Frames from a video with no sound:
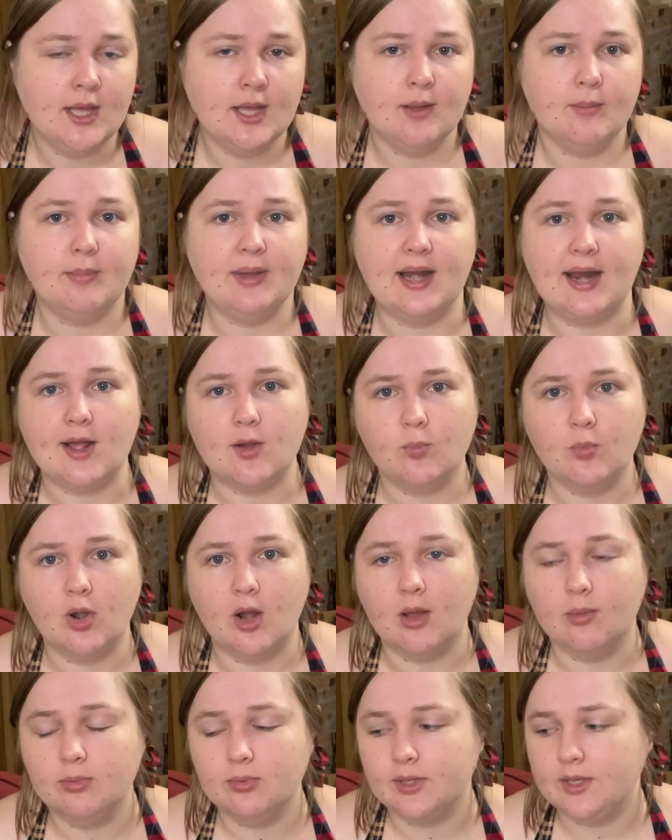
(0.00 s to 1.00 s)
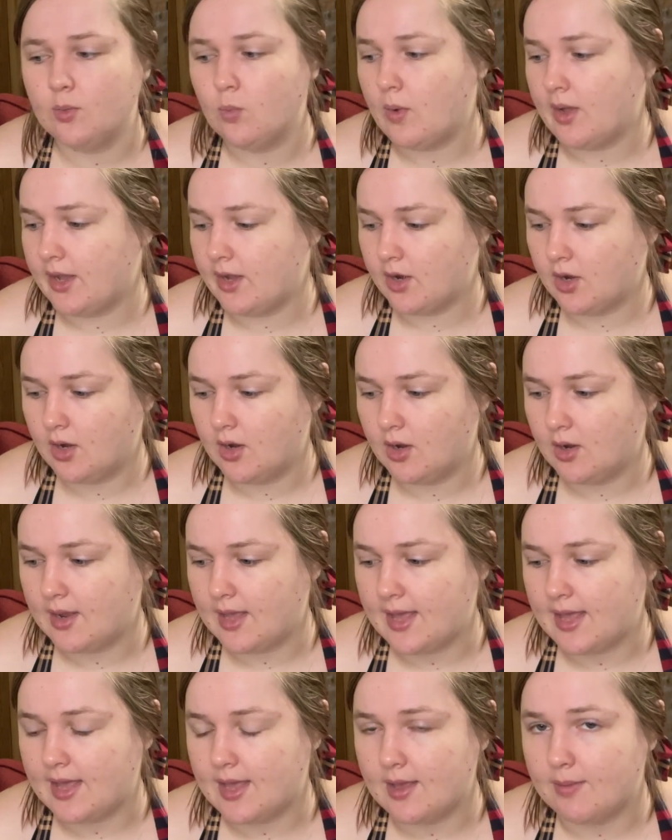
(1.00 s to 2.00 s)
but I'll probably wear
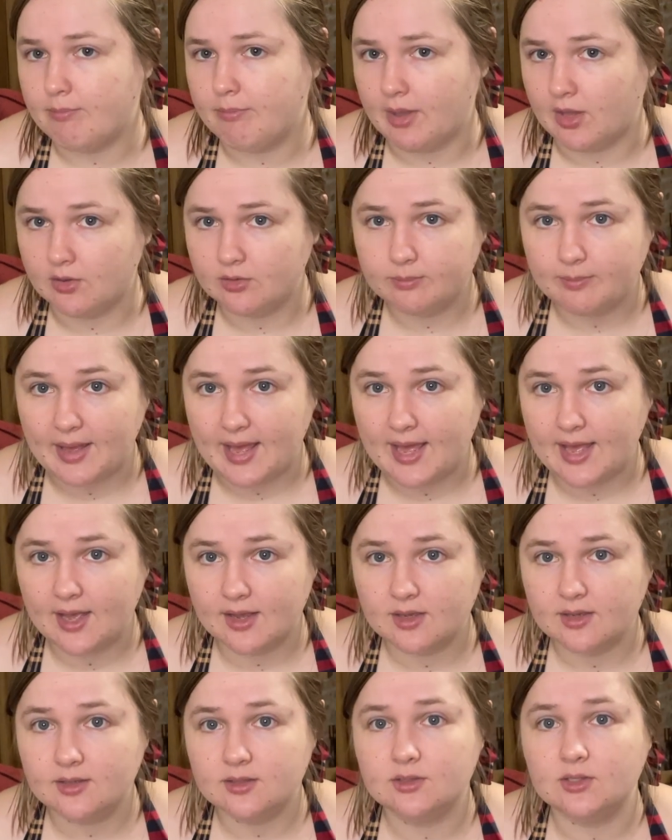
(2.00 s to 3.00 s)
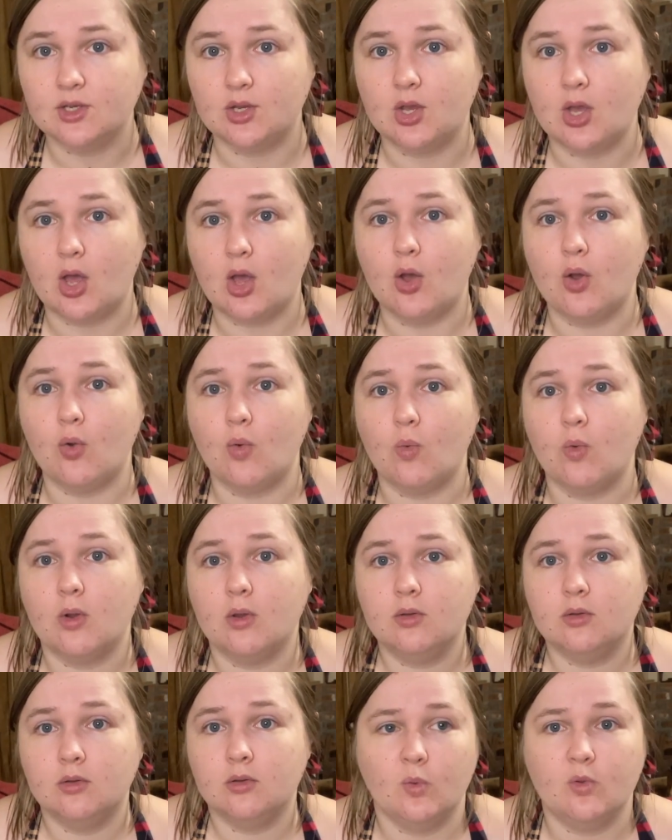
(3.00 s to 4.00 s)
a belt bag to go
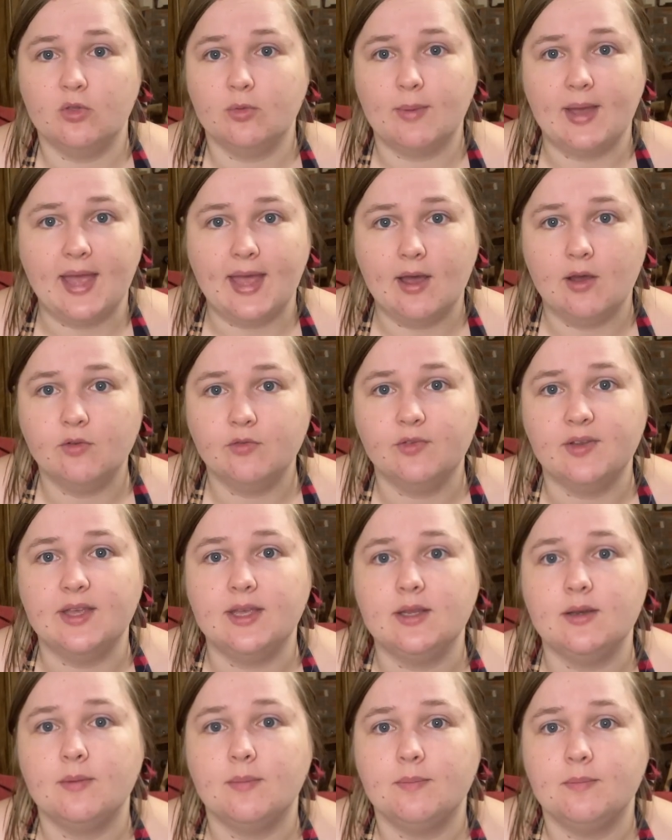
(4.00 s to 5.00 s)
with my outfit,